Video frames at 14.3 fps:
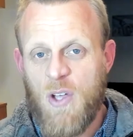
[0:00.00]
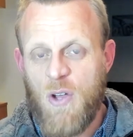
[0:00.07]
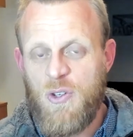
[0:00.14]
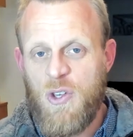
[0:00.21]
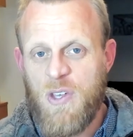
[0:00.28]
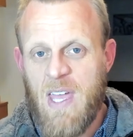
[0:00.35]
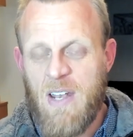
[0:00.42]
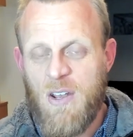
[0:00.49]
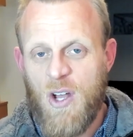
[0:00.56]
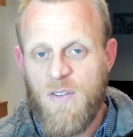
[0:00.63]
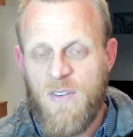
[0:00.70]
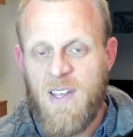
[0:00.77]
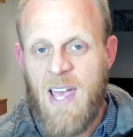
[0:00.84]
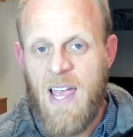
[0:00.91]
you get
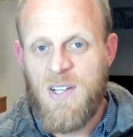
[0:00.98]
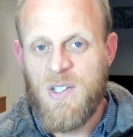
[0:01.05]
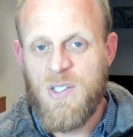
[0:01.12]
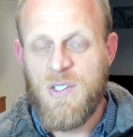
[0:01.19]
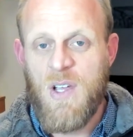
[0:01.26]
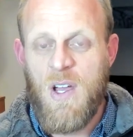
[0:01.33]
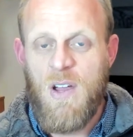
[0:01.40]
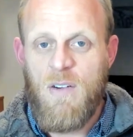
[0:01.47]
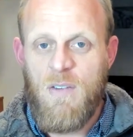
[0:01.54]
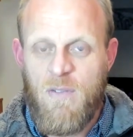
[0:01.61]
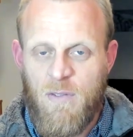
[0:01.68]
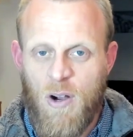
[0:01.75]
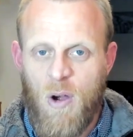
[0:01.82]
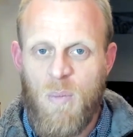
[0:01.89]
notifications
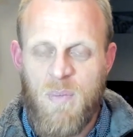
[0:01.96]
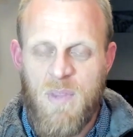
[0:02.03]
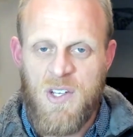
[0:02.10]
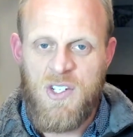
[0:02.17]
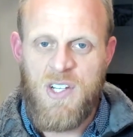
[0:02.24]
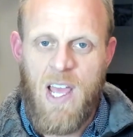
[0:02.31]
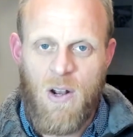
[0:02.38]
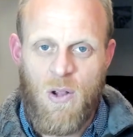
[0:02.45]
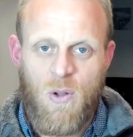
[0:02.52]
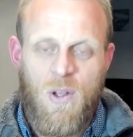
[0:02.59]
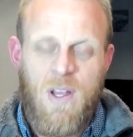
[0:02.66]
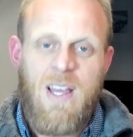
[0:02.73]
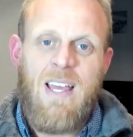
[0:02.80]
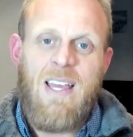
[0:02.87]
from the channel.
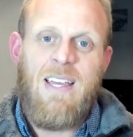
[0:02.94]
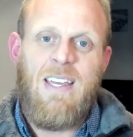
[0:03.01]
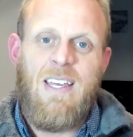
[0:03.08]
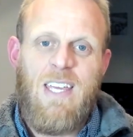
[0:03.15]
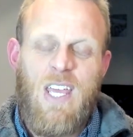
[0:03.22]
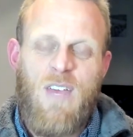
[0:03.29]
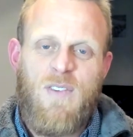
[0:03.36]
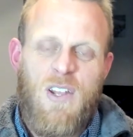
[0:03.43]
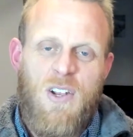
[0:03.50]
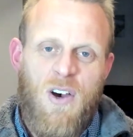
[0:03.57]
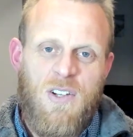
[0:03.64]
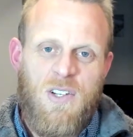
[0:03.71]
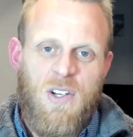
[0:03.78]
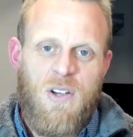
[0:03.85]
If you're
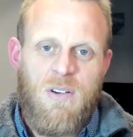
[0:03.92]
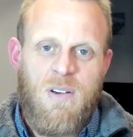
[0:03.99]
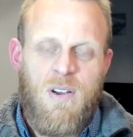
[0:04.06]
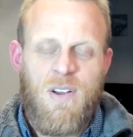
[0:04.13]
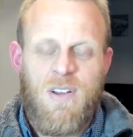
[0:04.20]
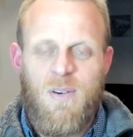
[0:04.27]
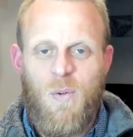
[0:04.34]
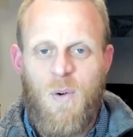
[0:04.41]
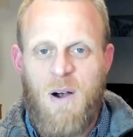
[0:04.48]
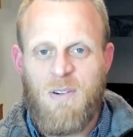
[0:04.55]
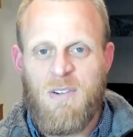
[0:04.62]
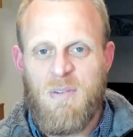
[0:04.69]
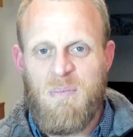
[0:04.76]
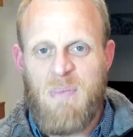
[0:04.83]
not new,
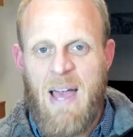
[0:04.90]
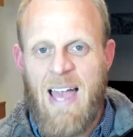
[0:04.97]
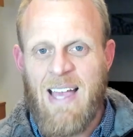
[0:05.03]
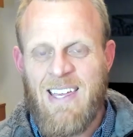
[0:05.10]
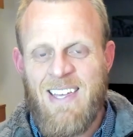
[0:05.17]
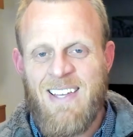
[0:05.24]
Welcome back.